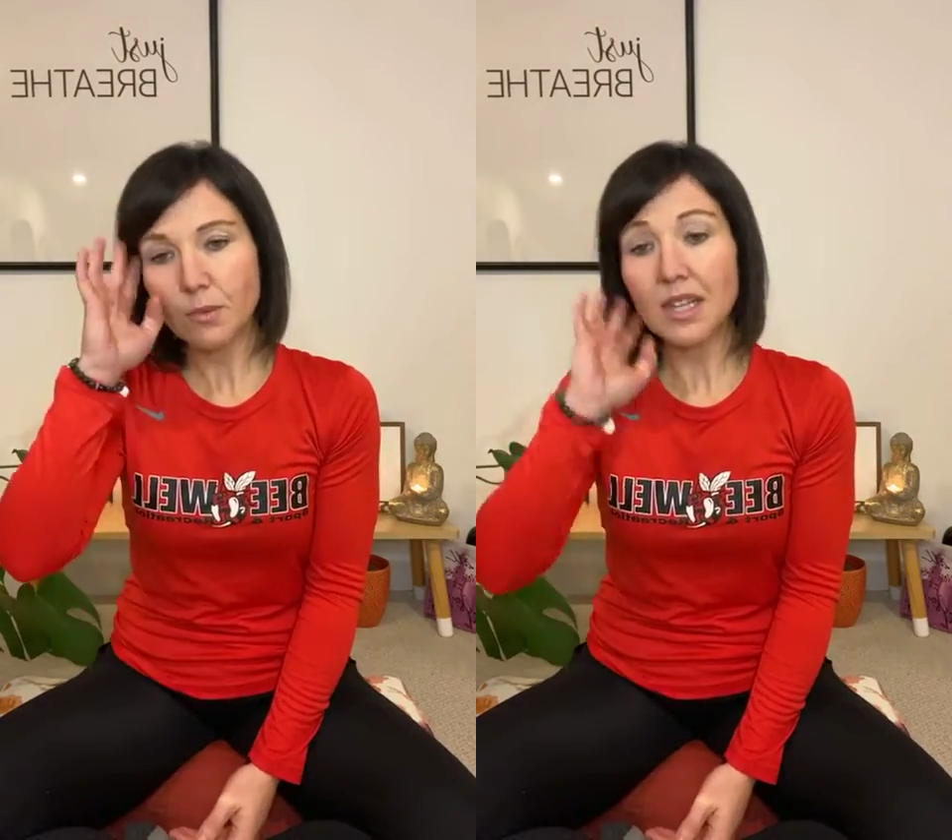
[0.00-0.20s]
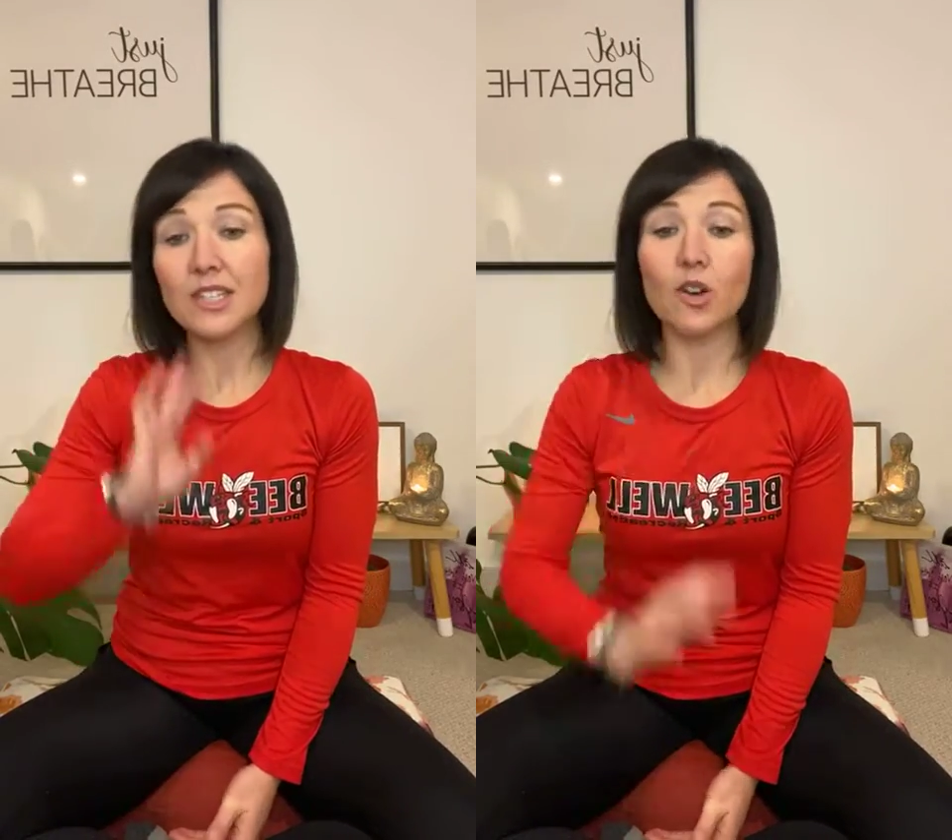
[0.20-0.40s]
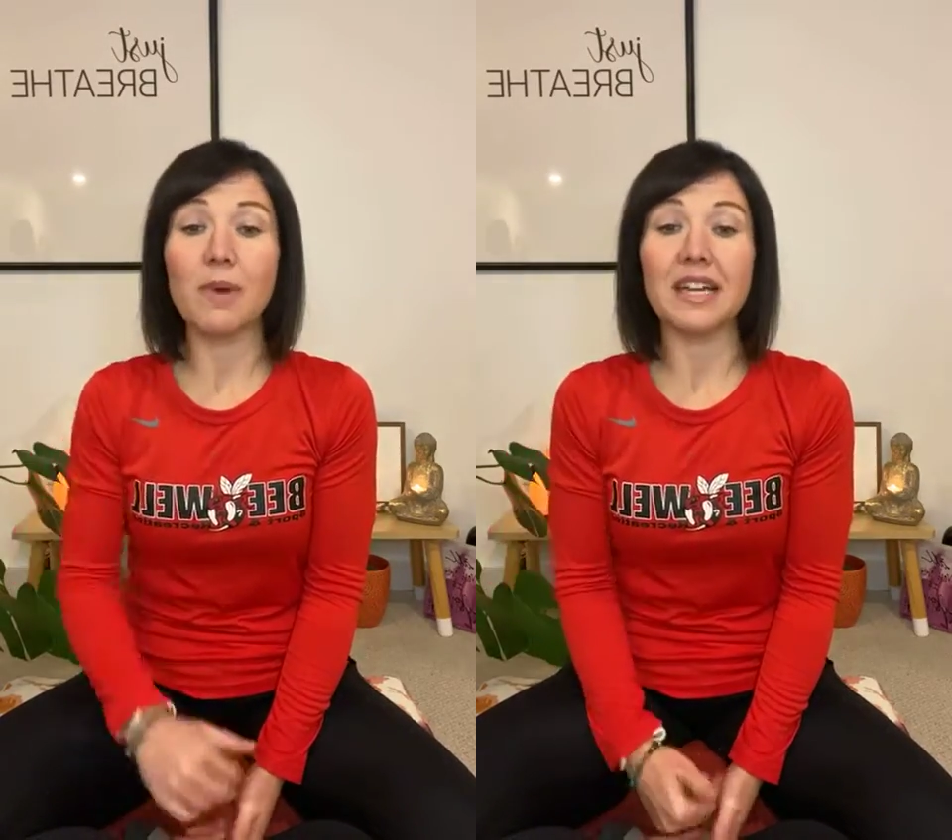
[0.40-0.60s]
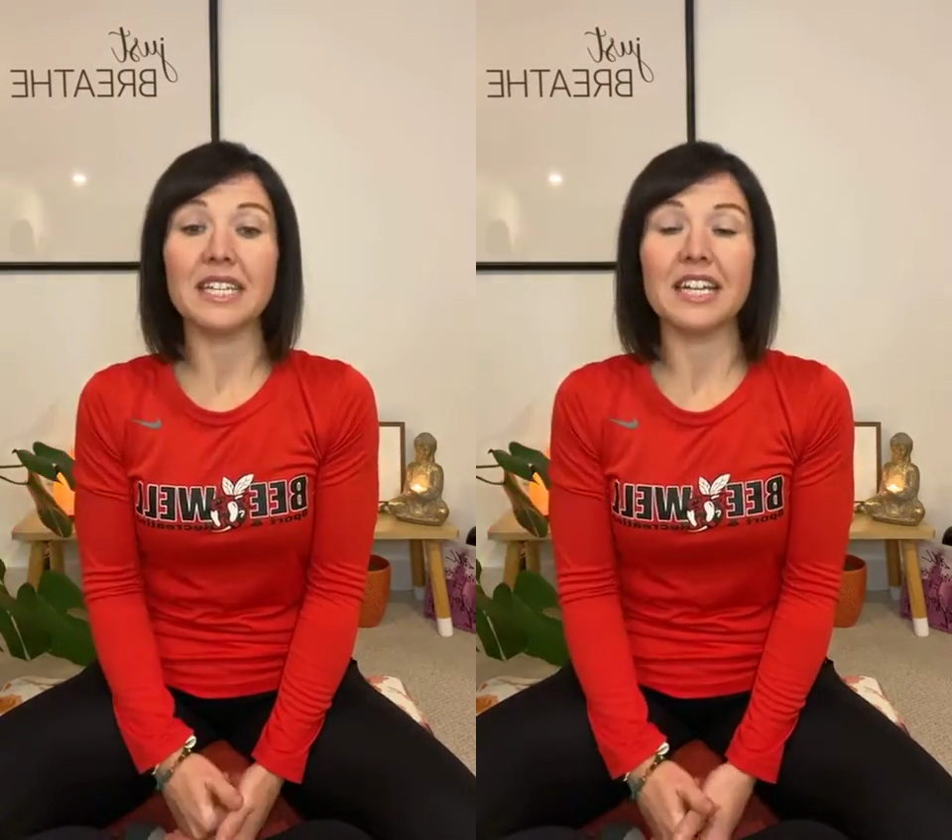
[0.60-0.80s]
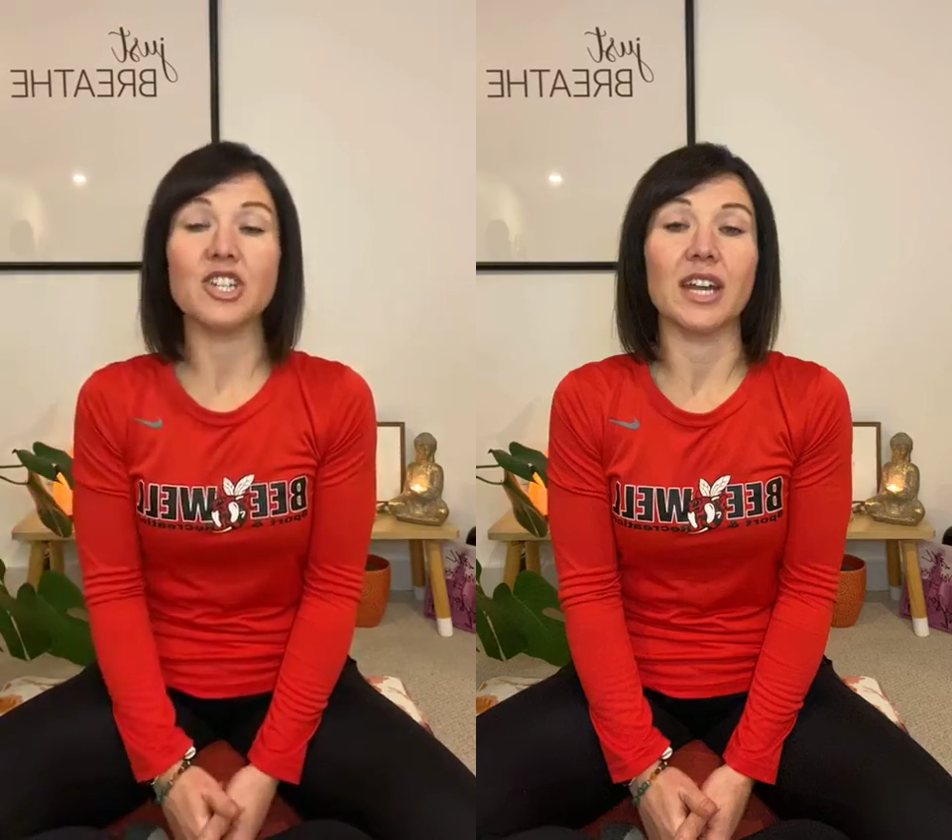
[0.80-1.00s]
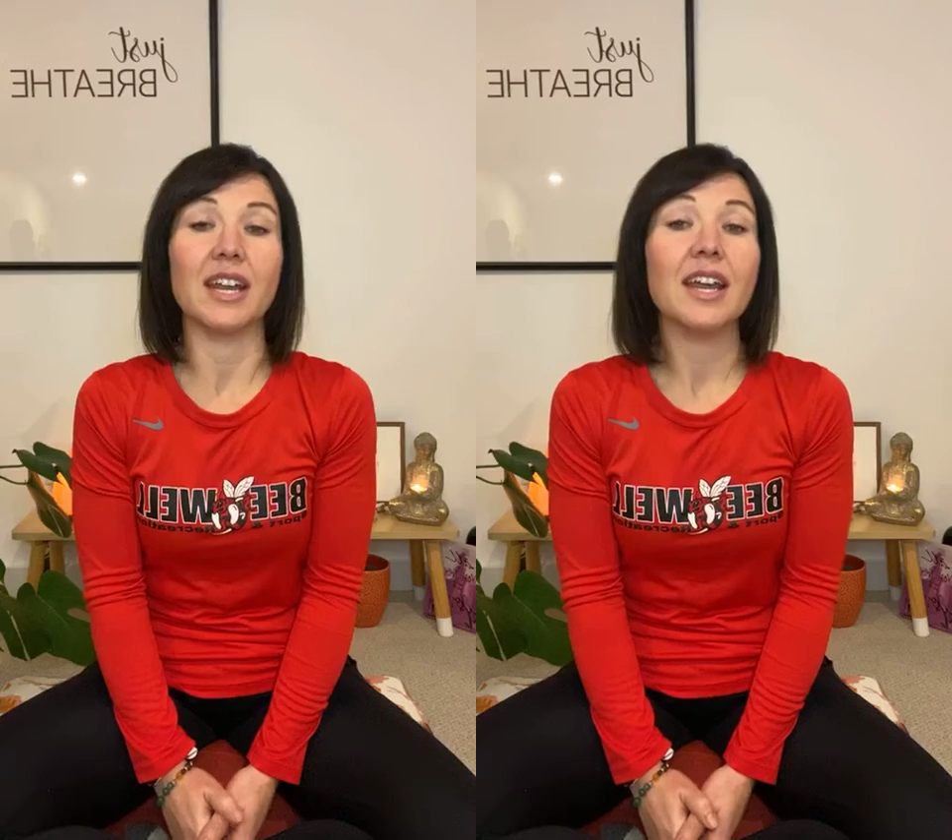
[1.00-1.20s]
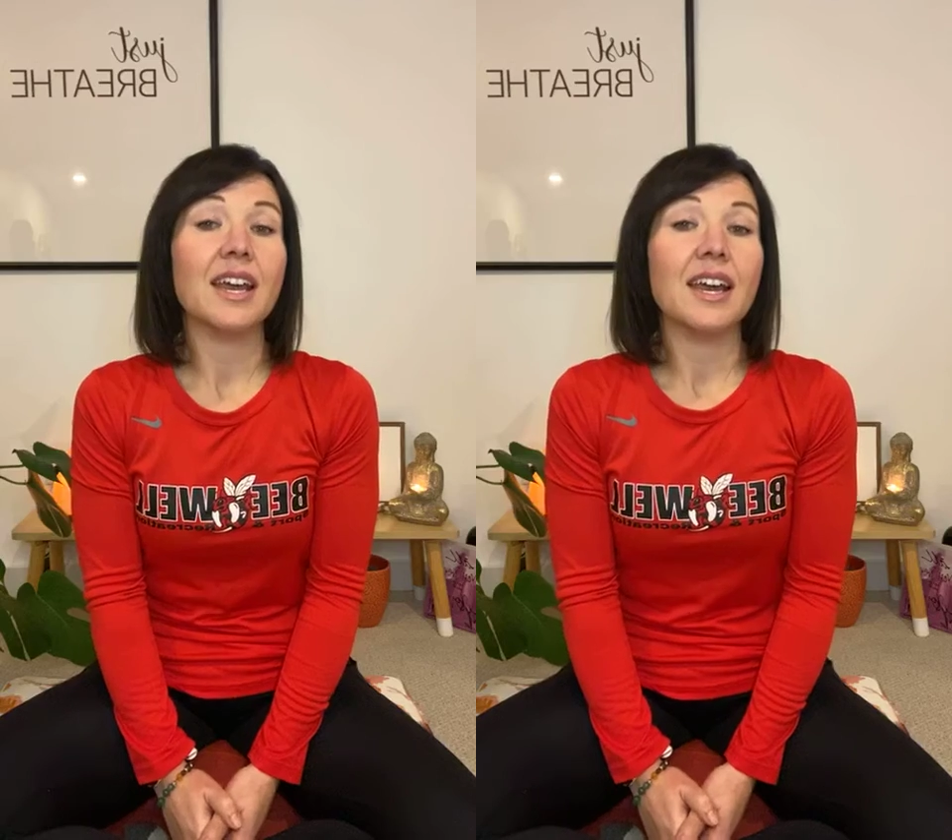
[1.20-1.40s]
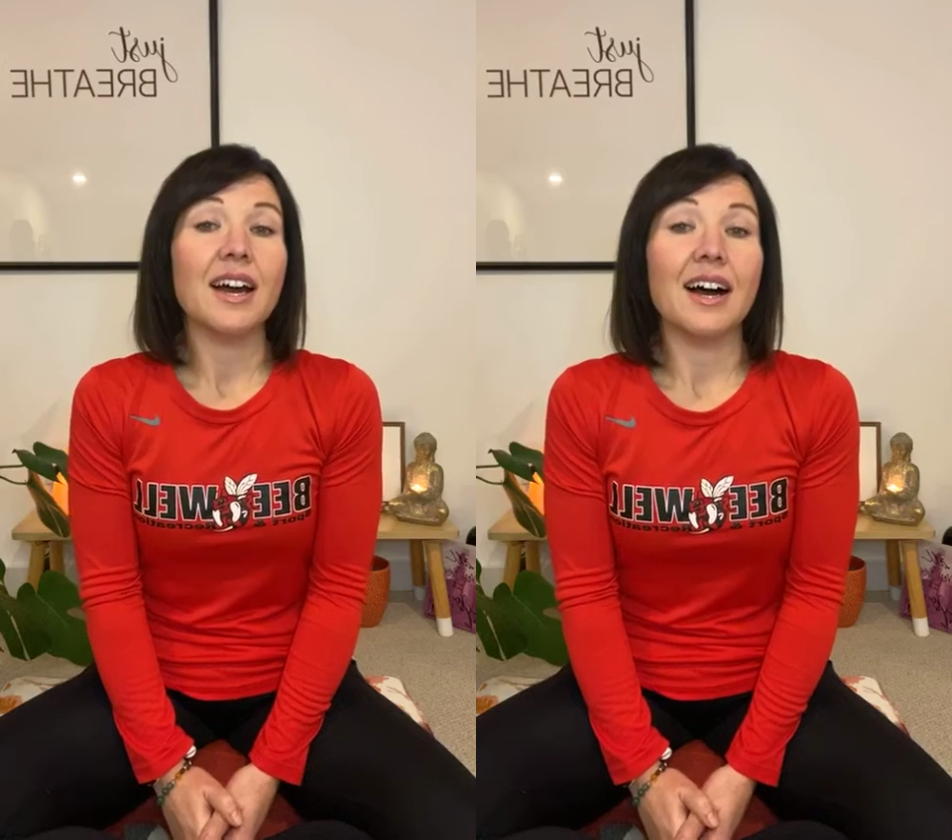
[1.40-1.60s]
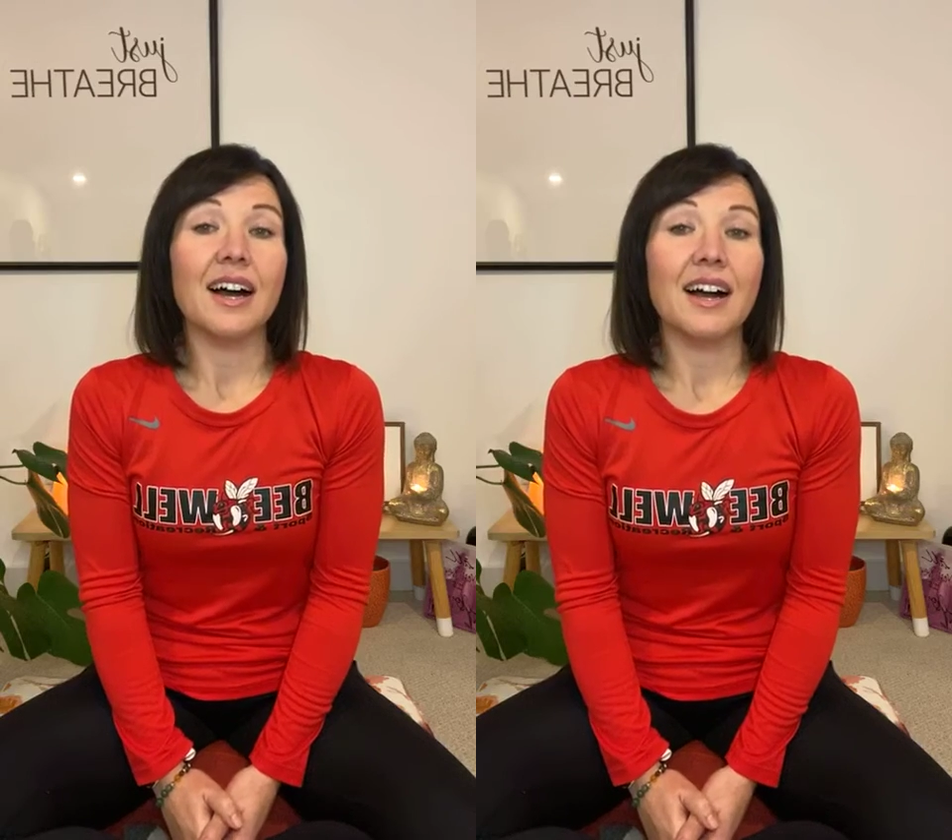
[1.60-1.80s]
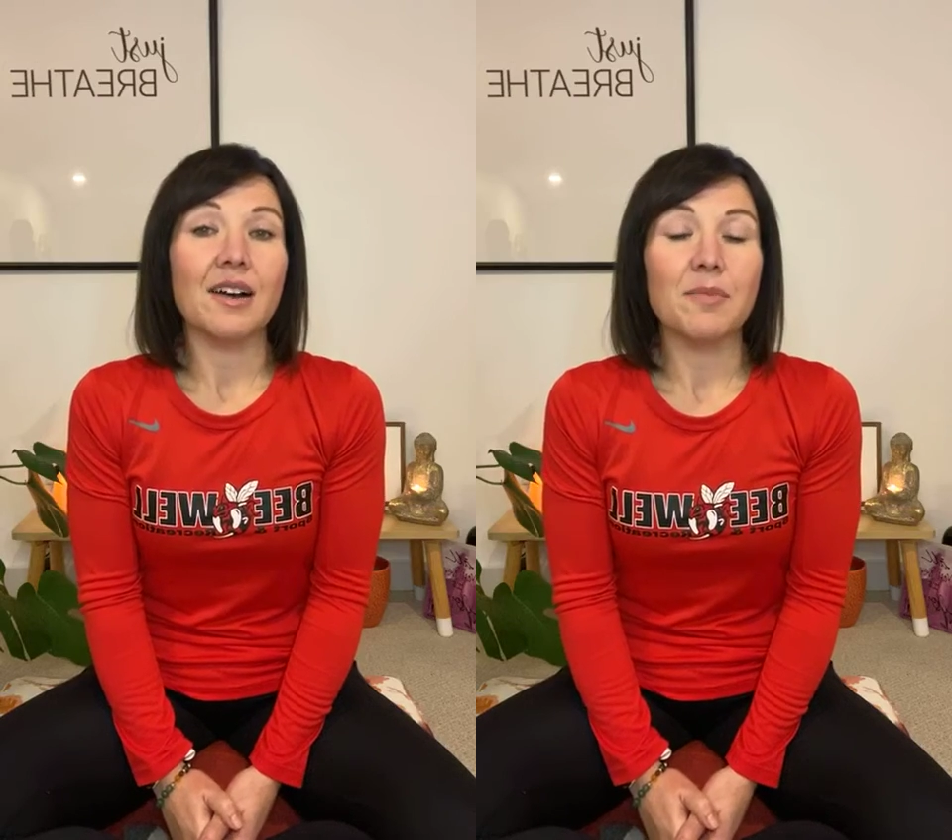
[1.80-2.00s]
So meditation.
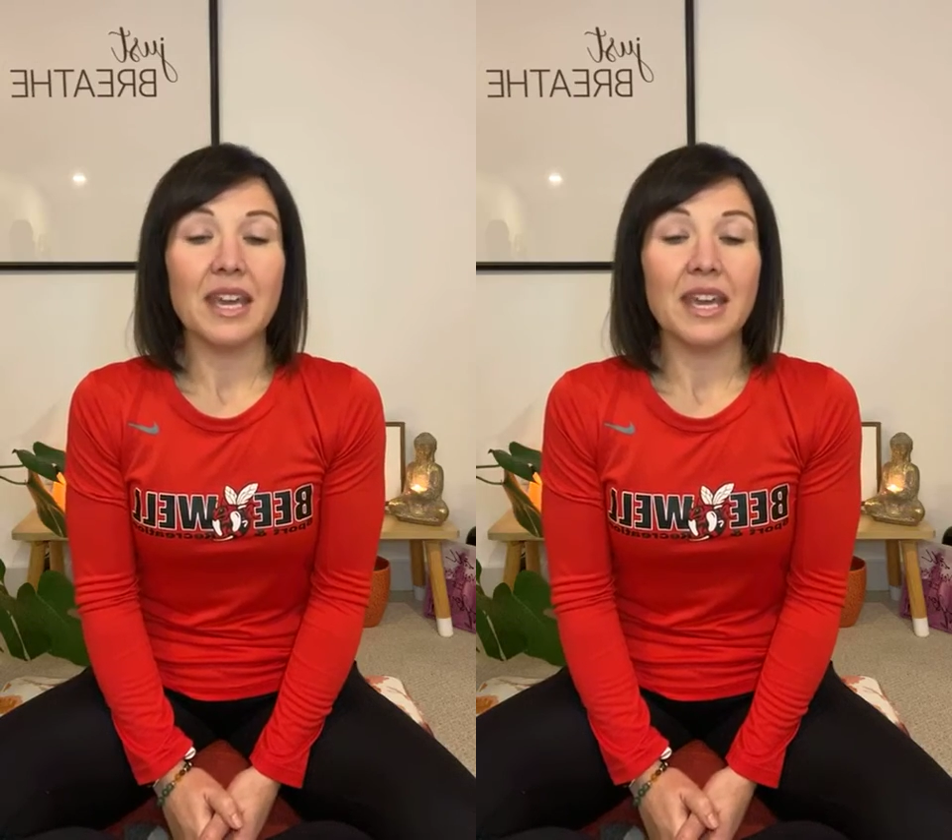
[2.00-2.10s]
Um,